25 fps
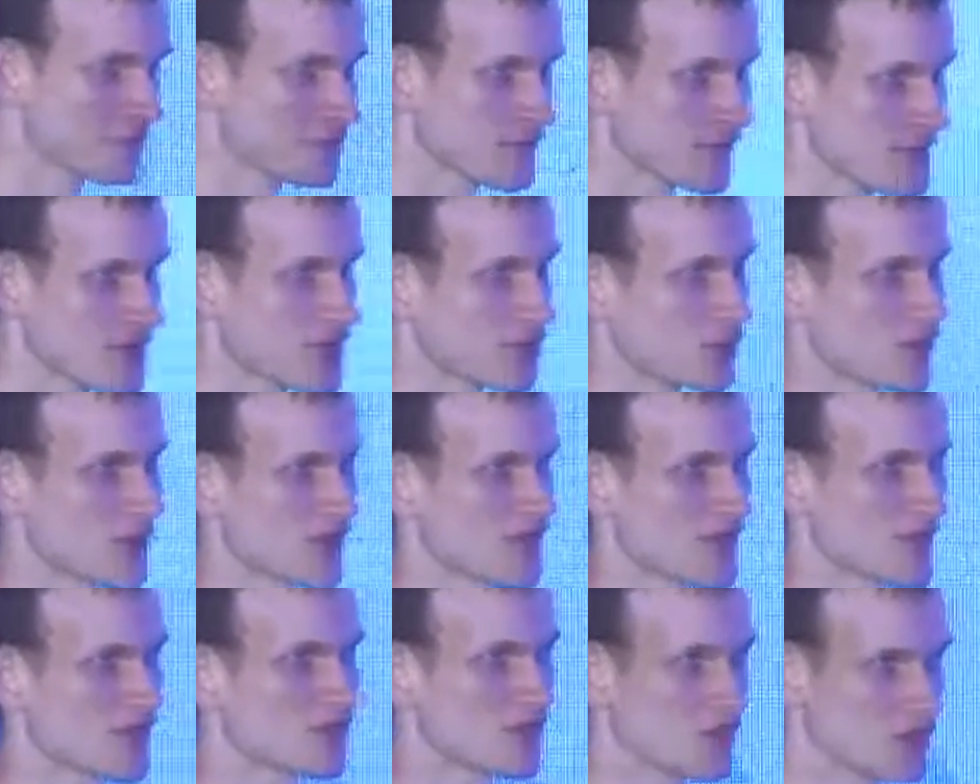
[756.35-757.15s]
So
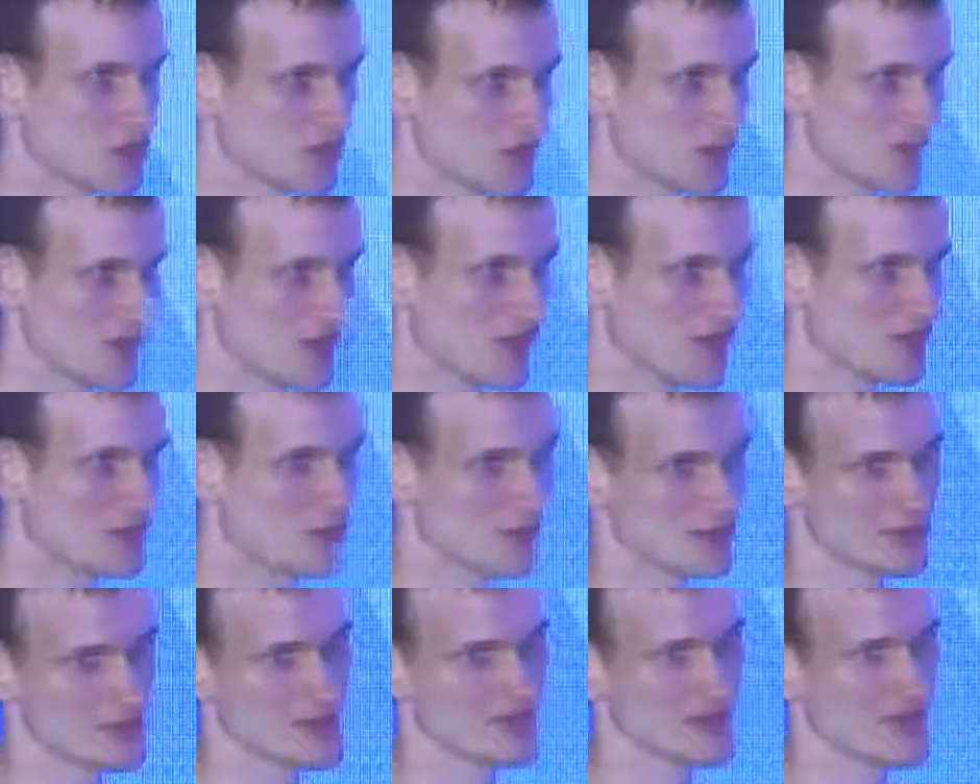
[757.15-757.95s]
a contract
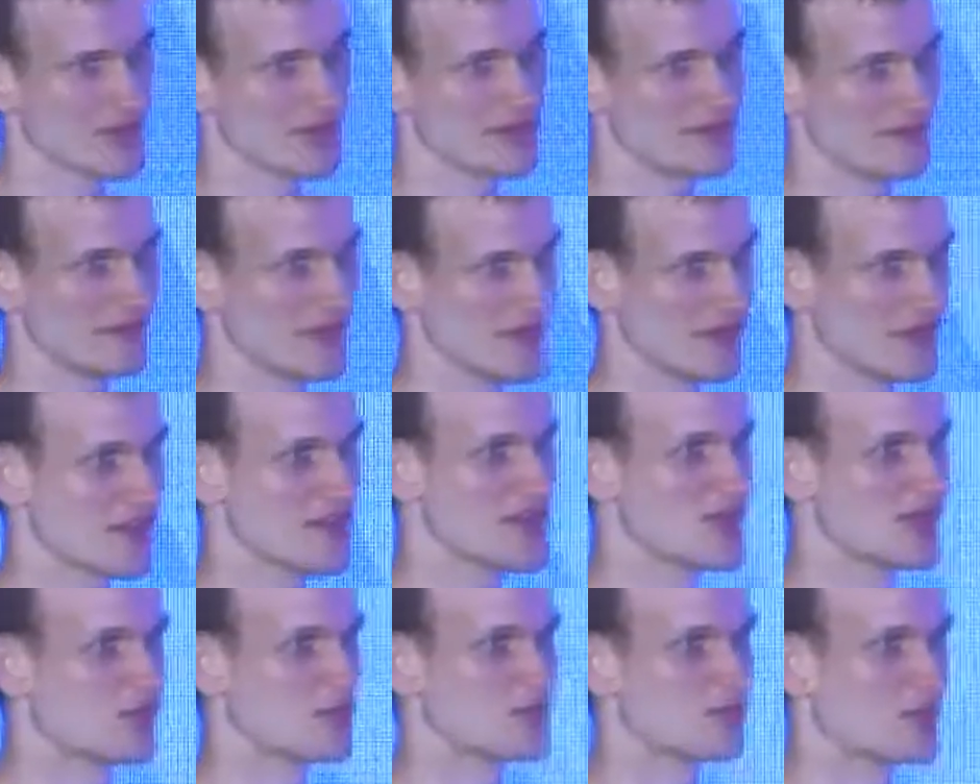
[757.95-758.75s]
storage kind of is
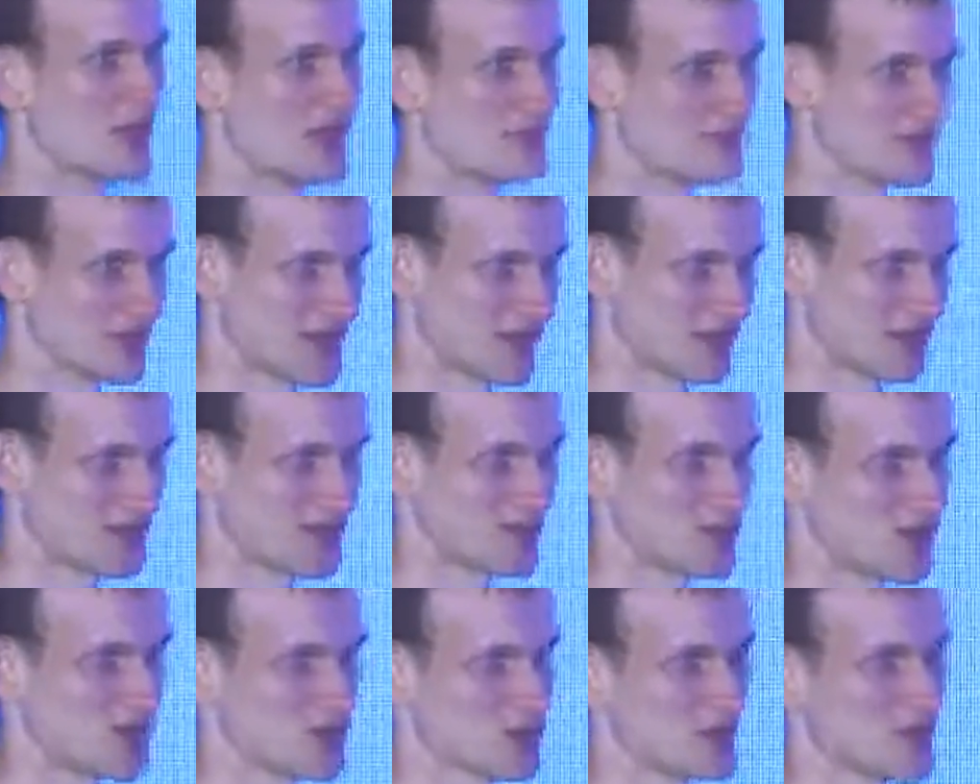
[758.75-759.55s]
its own property. The
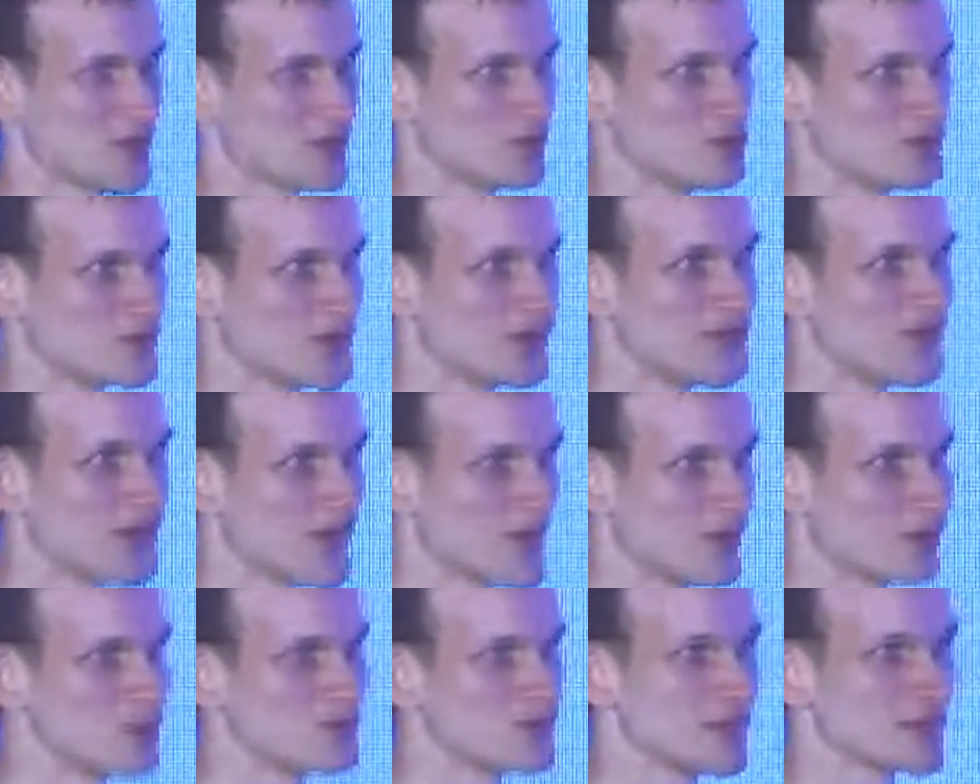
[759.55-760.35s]
contract,
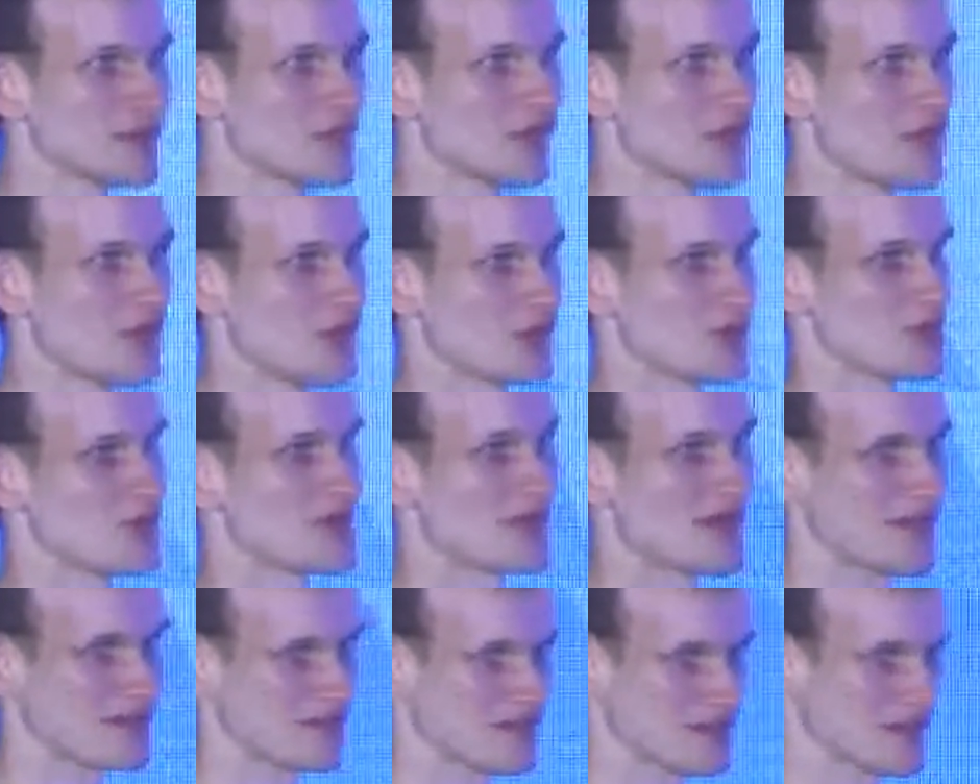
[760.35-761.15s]
only the
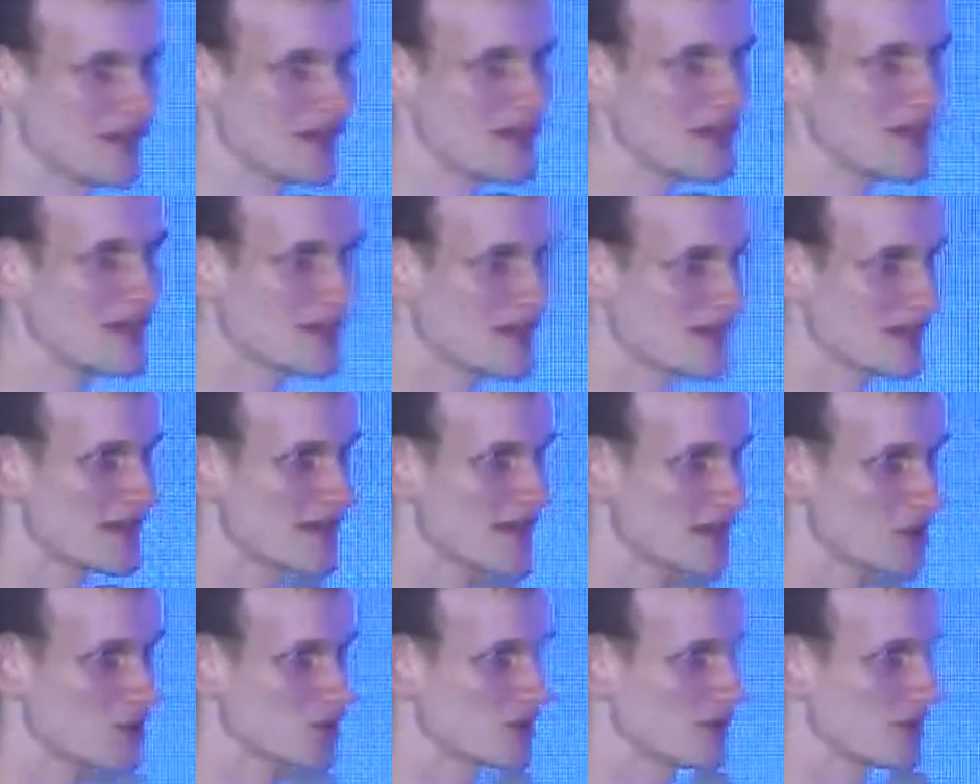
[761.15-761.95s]
contract can
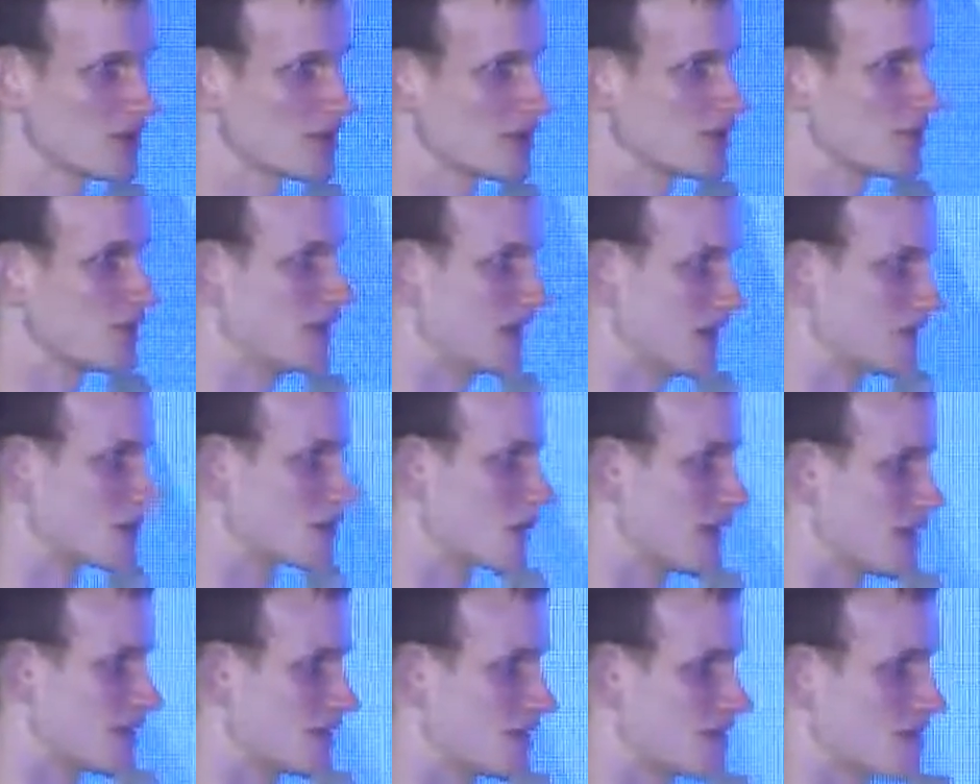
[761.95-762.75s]
actually like read and
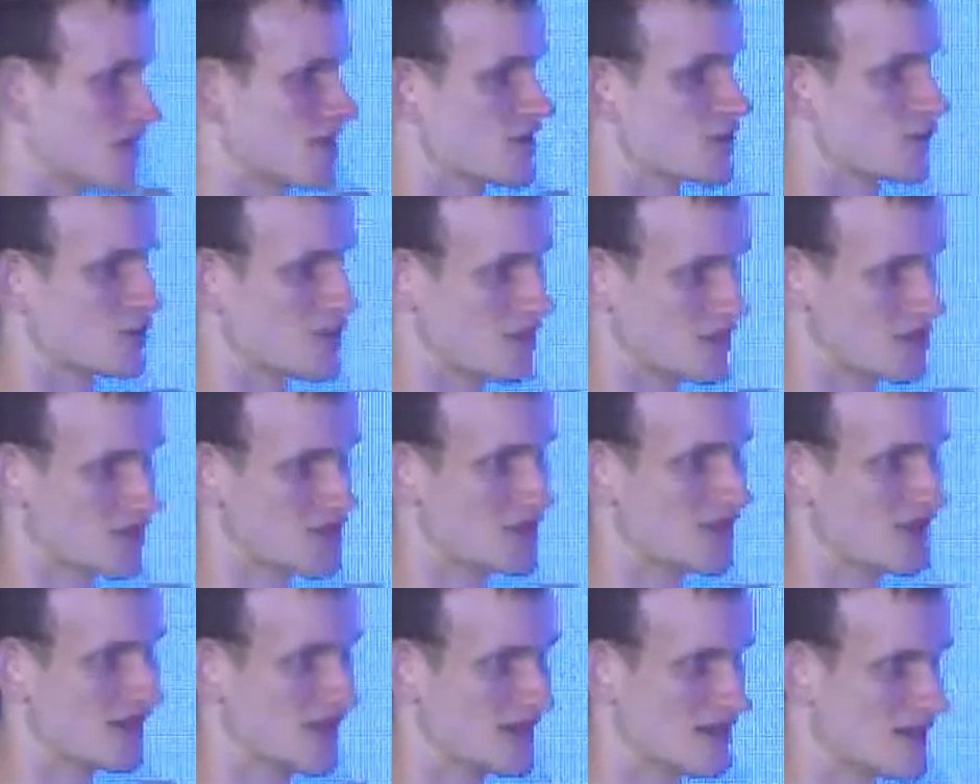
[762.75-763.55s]
write to storage
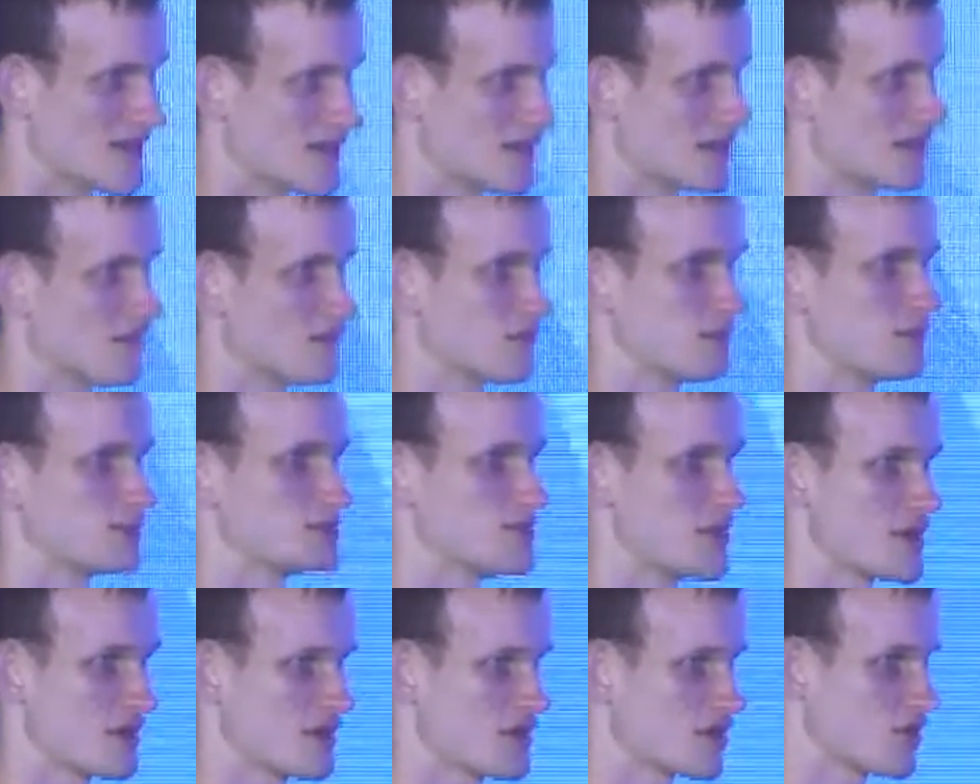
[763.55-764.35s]
that kind of
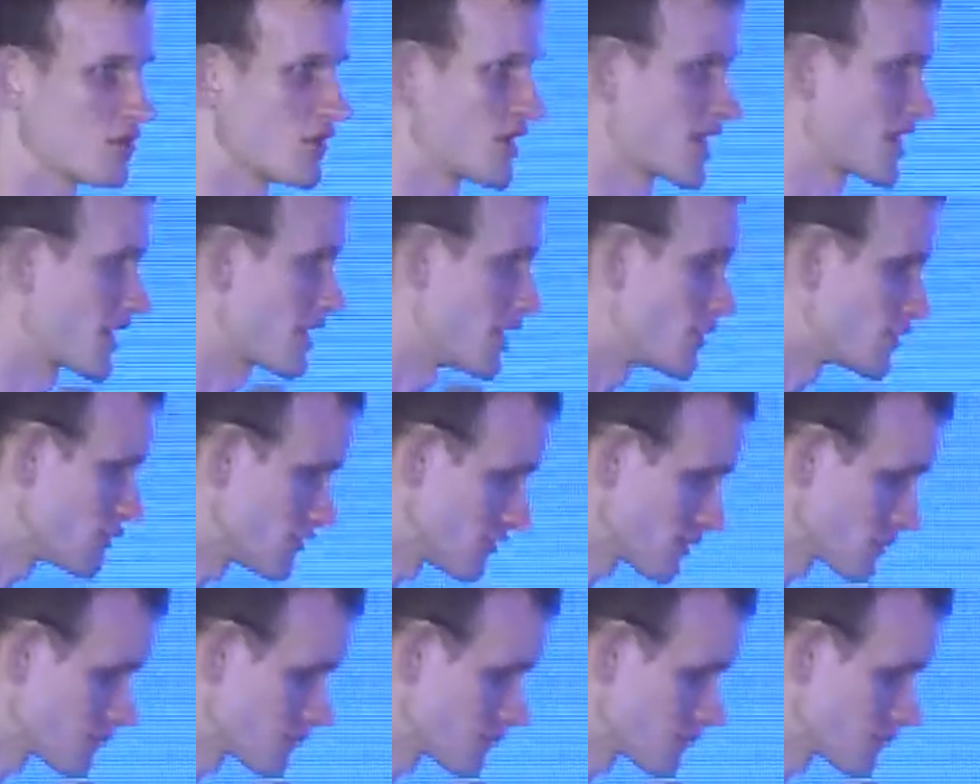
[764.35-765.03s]
belongs to itself.